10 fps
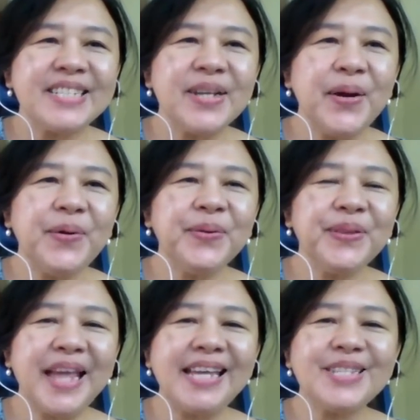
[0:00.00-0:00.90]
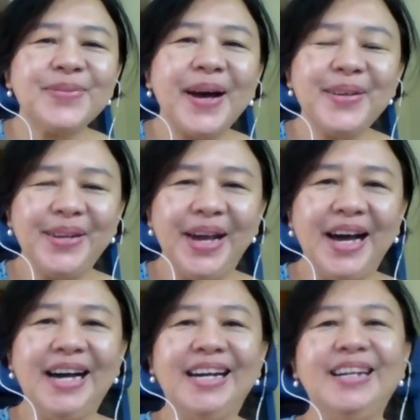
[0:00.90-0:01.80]
So that is what
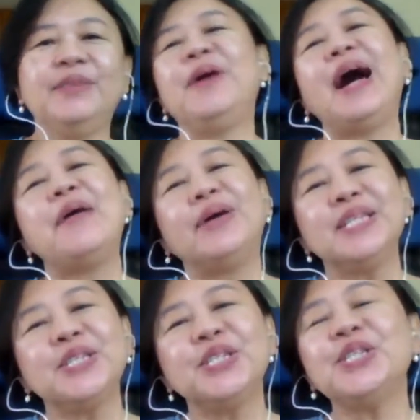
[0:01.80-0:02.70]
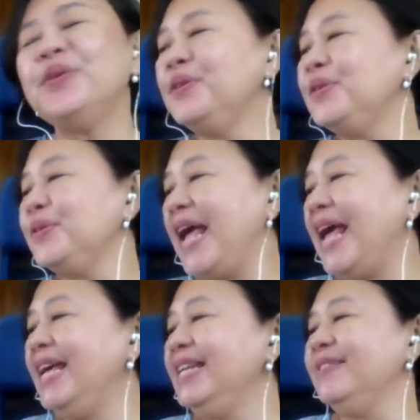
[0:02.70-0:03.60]
I wanted to show you
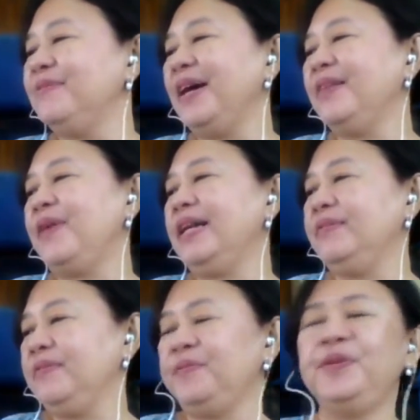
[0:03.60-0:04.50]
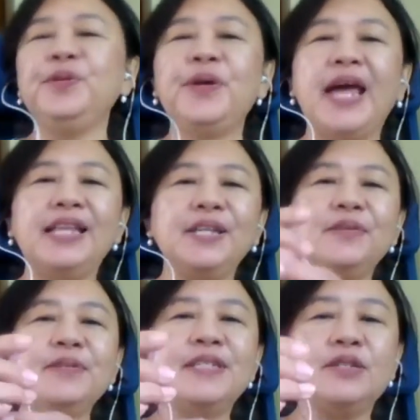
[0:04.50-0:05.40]
today. What you can
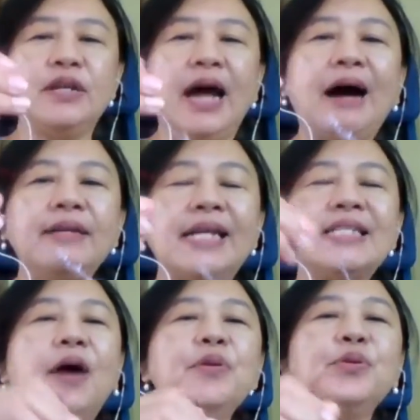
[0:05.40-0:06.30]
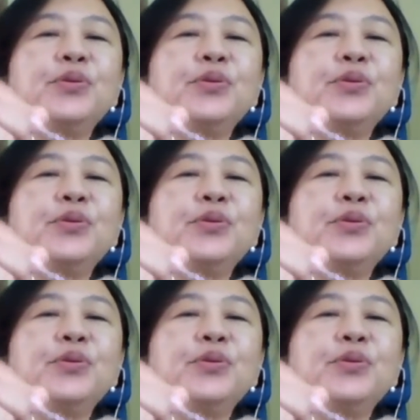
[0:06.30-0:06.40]
use, that's how you